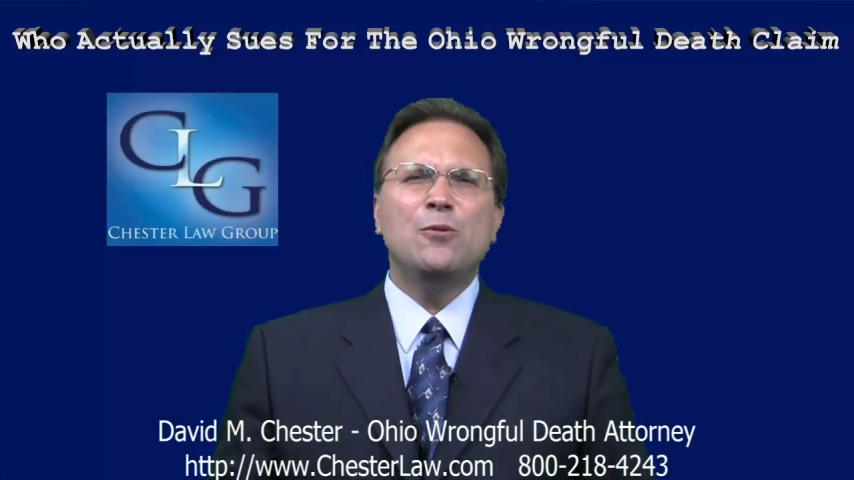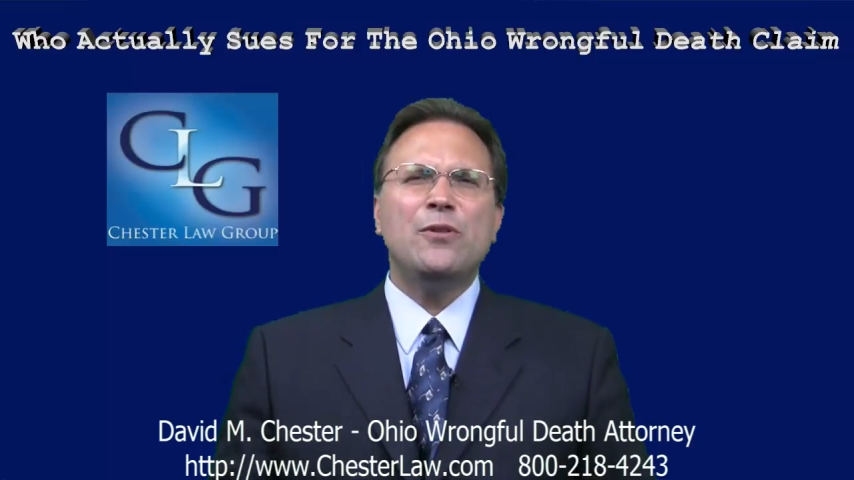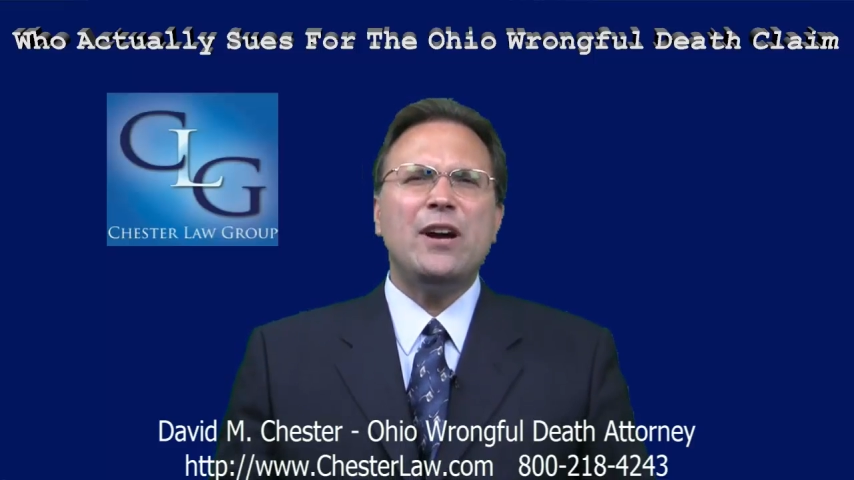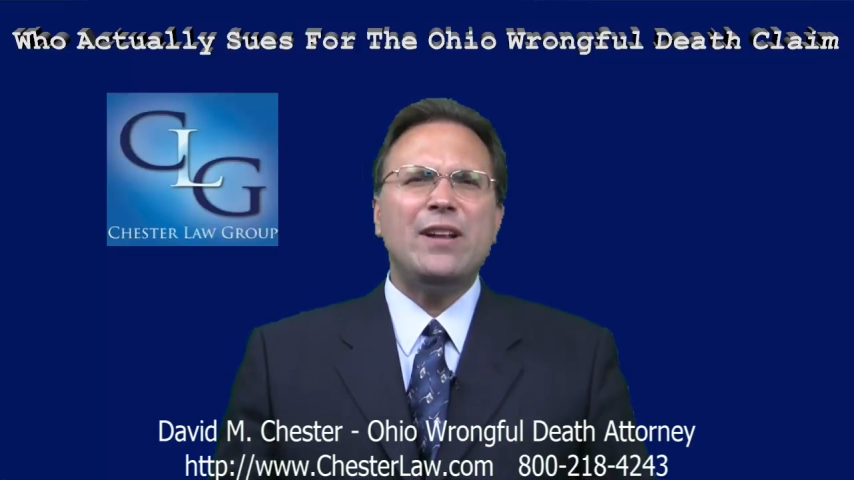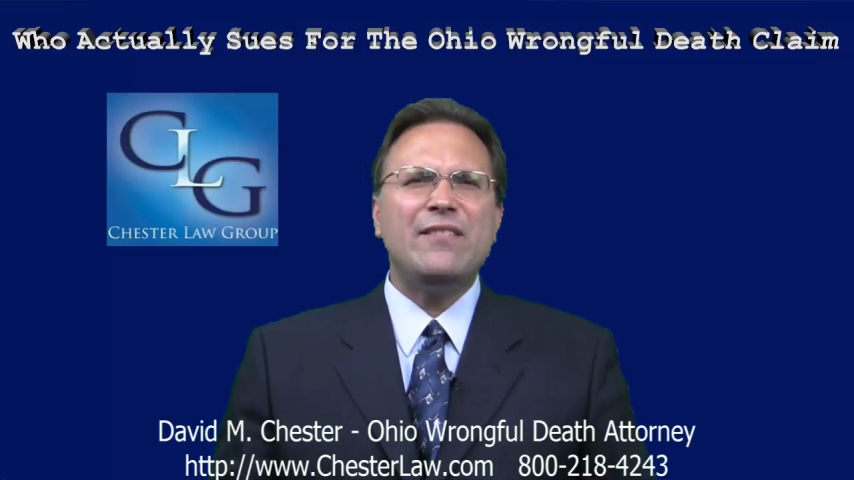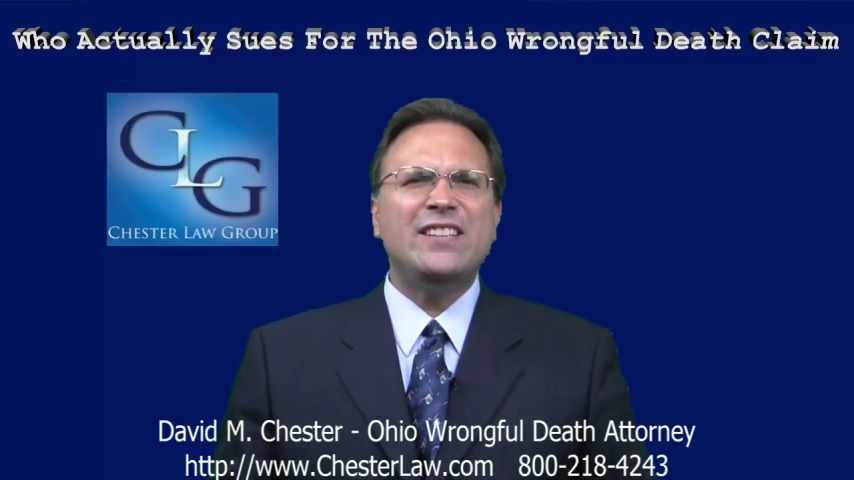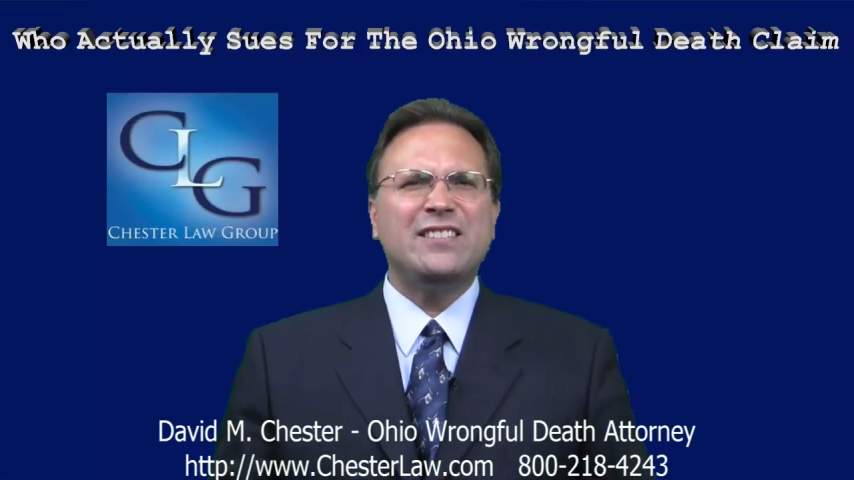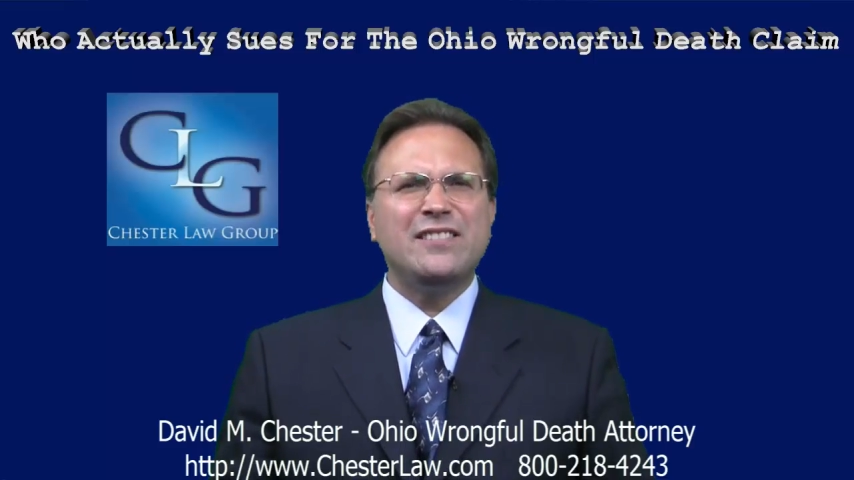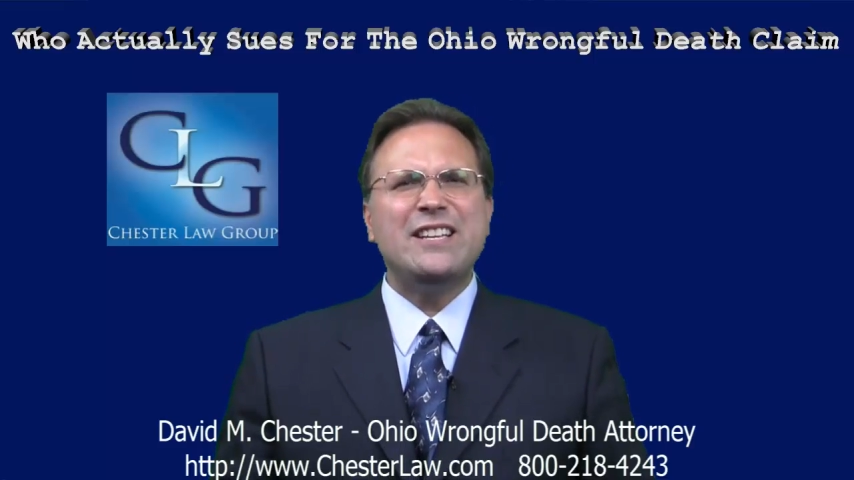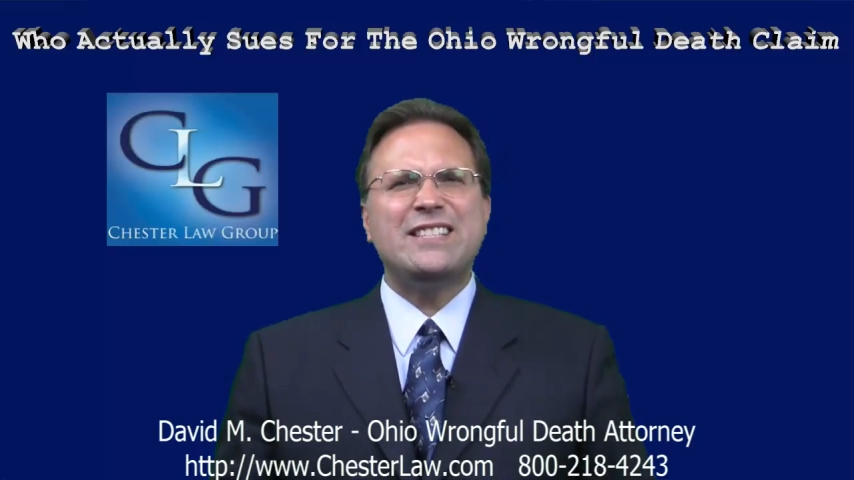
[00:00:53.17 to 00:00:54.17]
without having
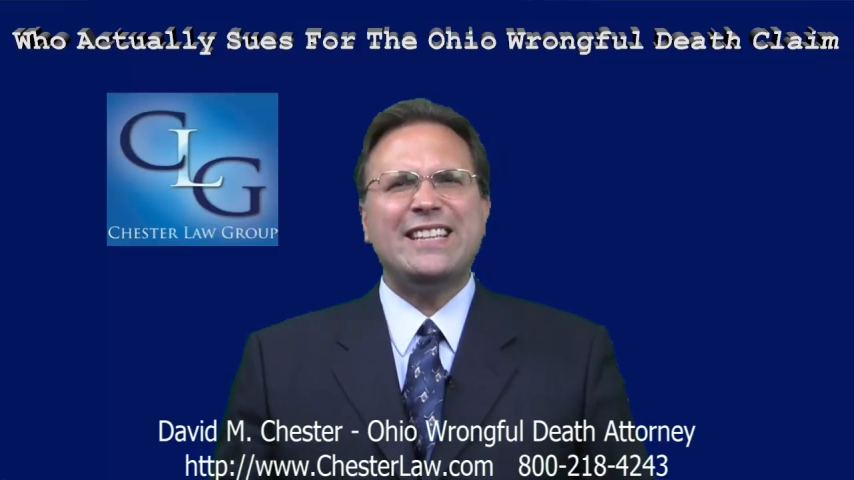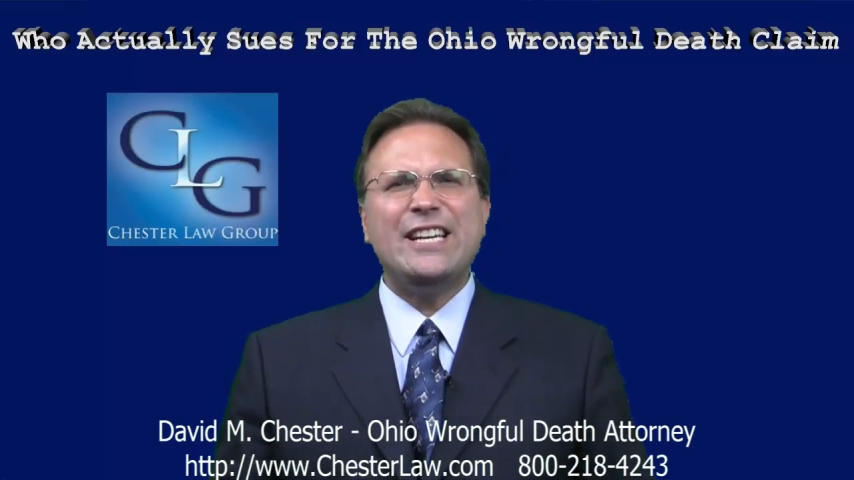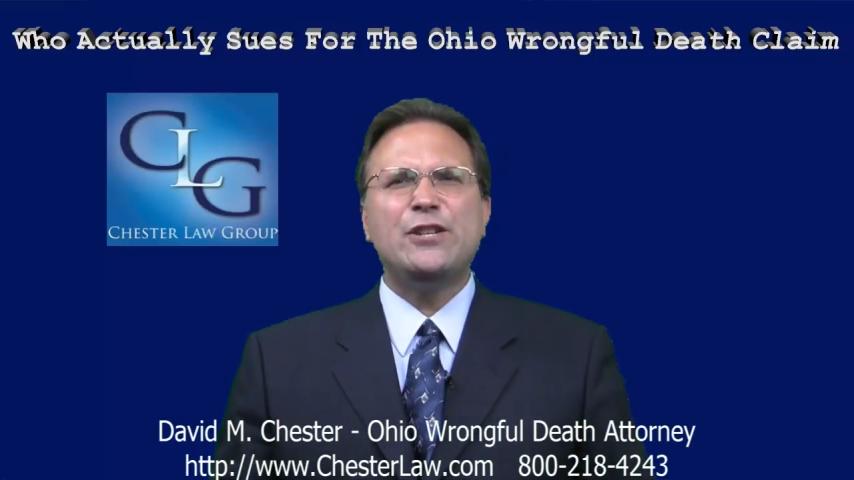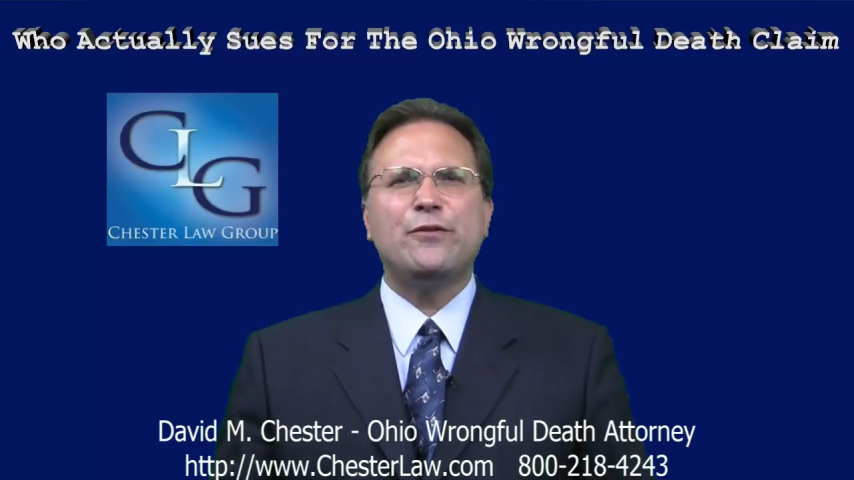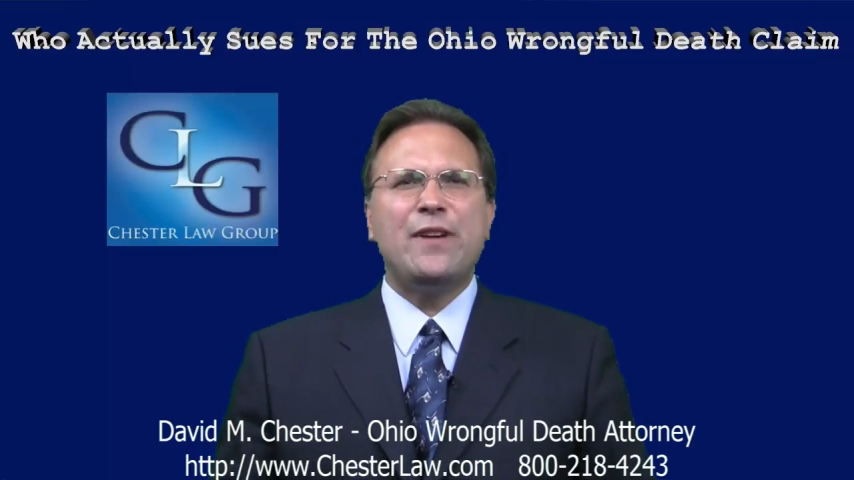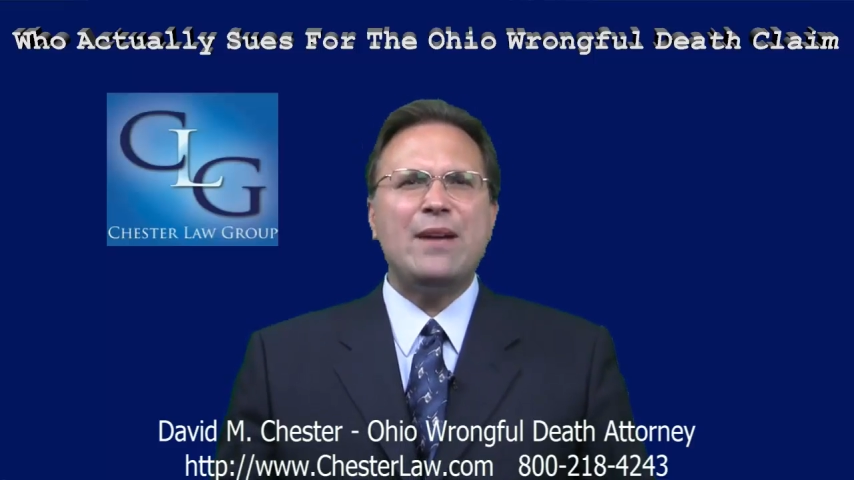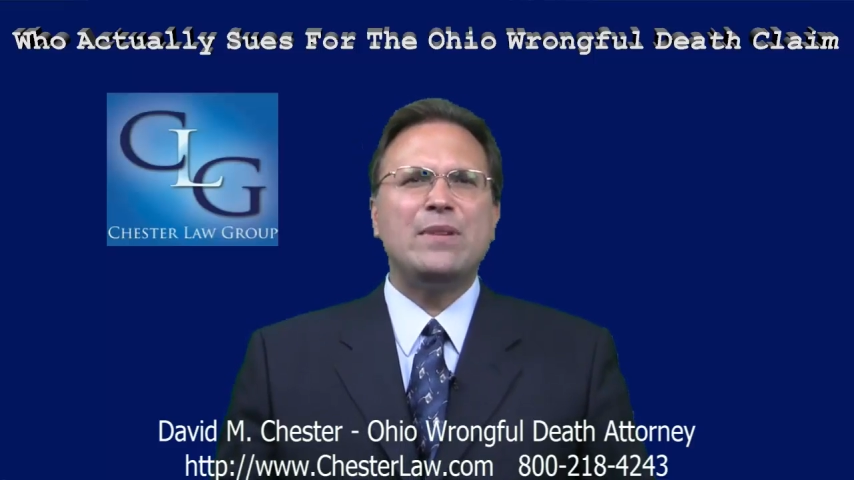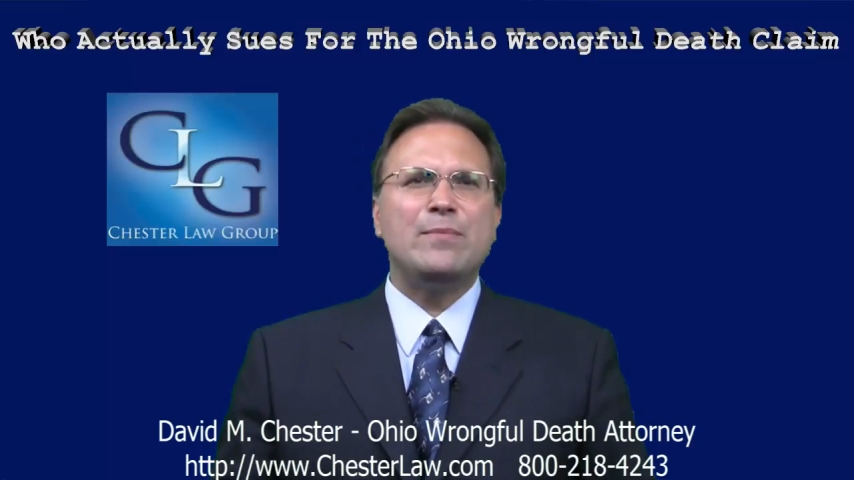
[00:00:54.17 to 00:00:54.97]
to list each family